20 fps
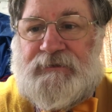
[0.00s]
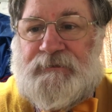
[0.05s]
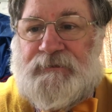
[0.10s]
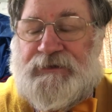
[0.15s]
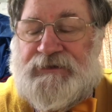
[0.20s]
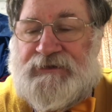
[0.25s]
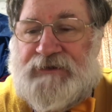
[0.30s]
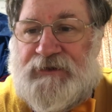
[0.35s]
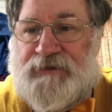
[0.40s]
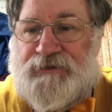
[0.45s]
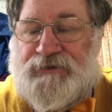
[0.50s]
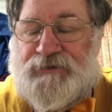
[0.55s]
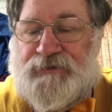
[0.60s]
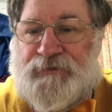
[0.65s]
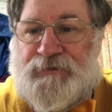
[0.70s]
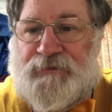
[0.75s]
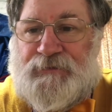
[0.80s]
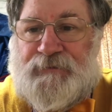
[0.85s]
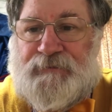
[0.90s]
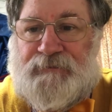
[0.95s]

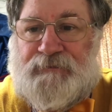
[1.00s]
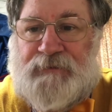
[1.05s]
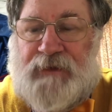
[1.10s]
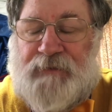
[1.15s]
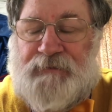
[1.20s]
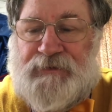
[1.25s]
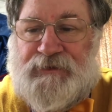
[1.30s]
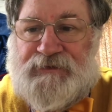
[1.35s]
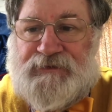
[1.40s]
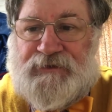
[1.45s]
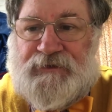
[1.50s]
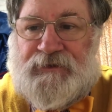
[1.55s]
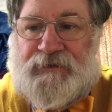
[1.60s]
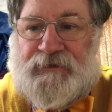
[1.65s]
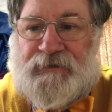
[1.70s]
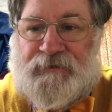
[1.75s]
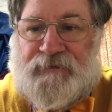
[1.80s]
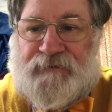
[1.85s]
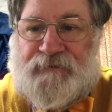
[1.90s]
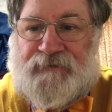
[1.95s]
potential members
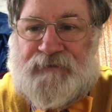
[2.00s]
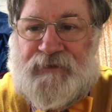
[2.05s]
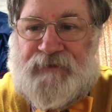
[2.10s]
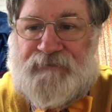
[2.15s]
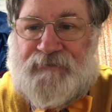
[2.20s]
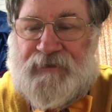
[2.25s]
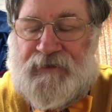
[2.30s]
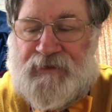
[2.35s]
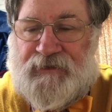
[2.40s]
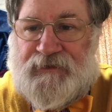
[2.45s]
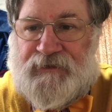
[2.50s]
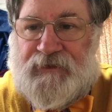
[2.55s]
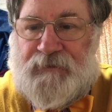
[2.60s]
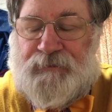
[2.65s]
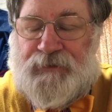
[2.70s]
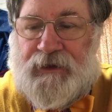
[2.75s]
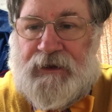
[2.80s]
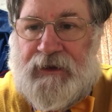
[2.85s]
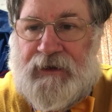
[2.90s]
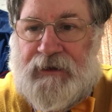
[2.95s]
of the Wagner
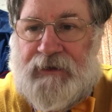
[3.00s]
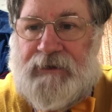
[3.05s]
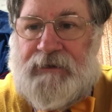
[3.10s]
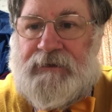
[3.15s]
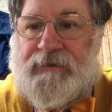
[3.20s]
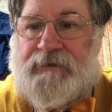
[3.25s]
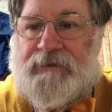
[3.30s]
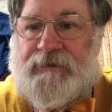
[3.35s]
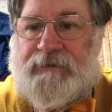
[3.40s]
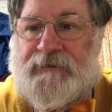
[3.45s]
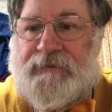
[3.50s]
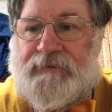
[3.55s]
Brigade,